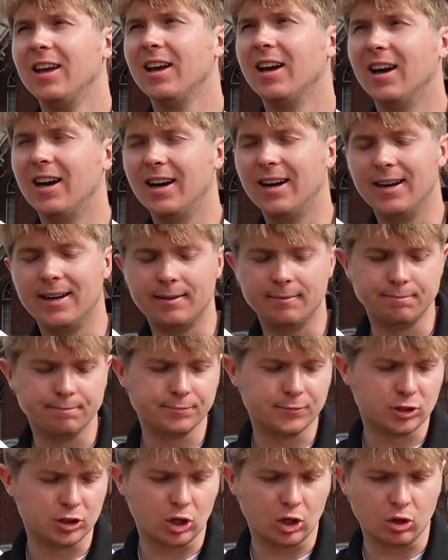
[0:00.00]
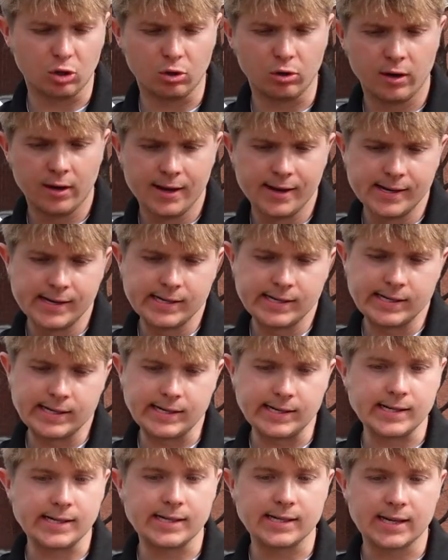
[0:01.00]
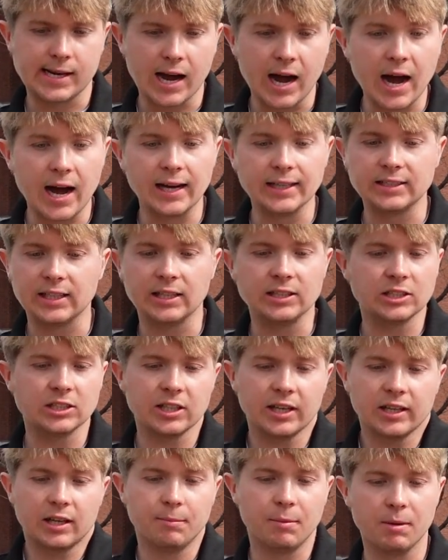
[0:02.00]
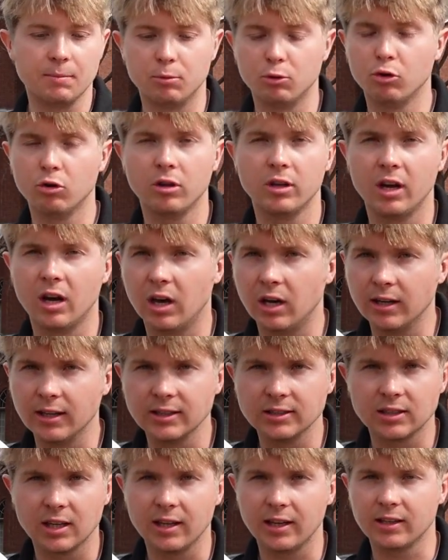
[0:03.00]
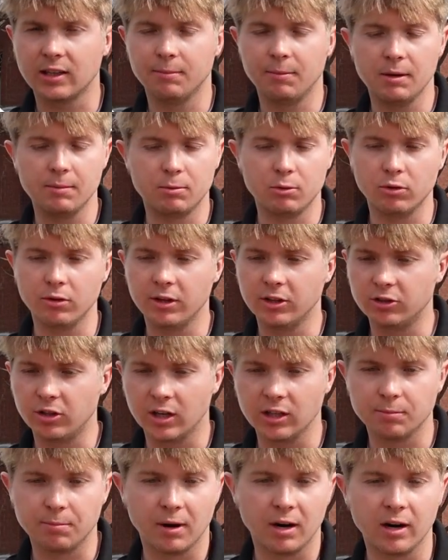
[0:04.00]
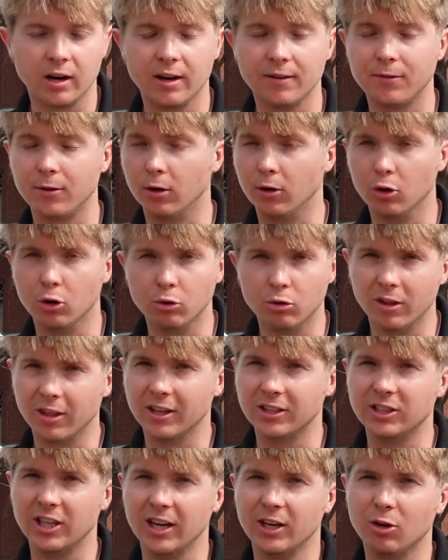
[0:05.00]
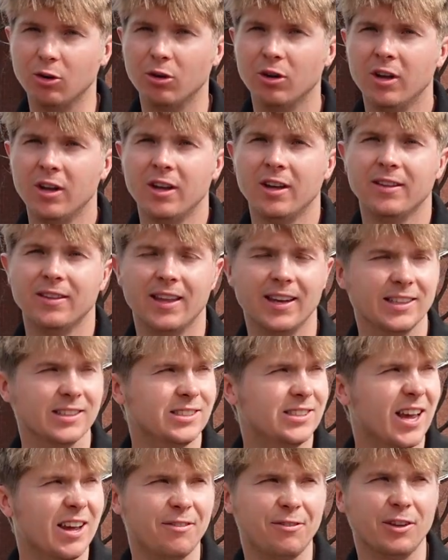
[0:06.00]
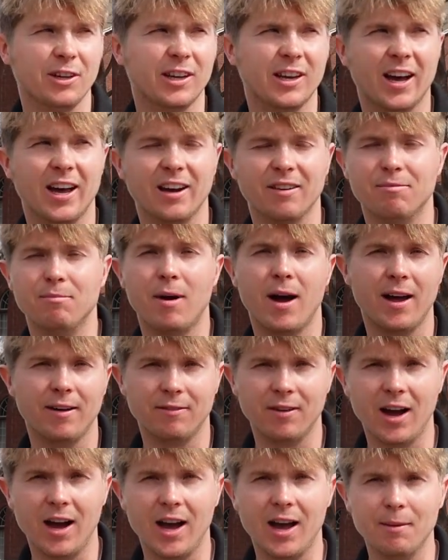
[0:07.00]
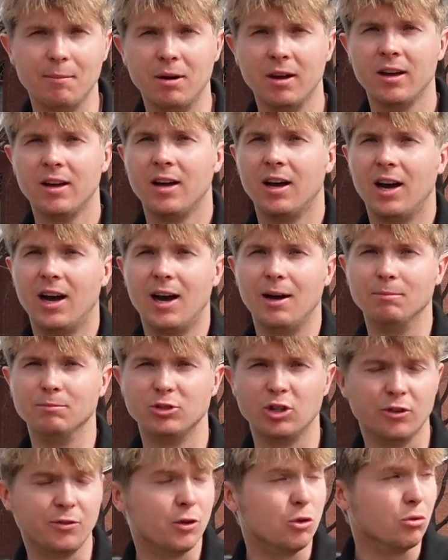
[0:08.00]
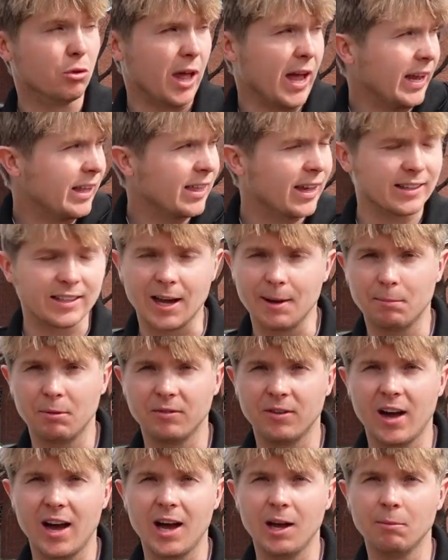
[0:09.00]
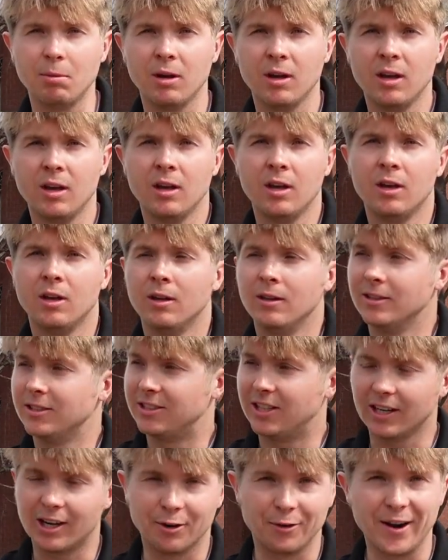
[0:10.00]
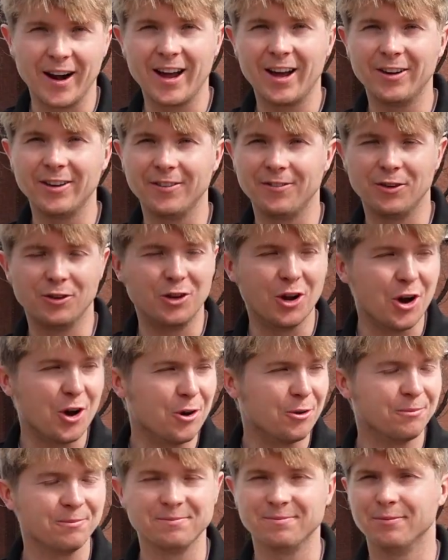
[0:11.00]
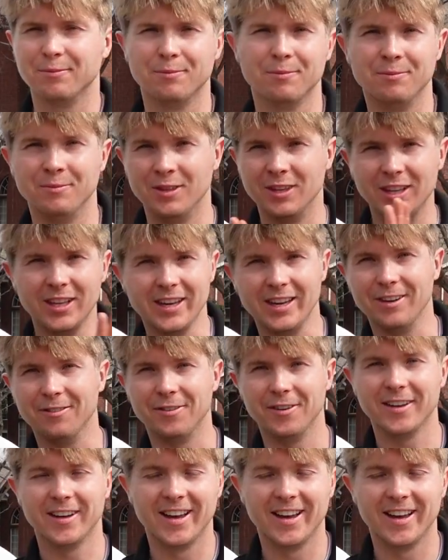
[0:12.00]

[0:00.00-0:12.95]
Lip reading: Guys, I just like to be brutally honest. I like to be brutally transparent. If you're new to the channel, that is definitely kind of my vibe. So if you like that type of vibe, stick around. If you don't, leave.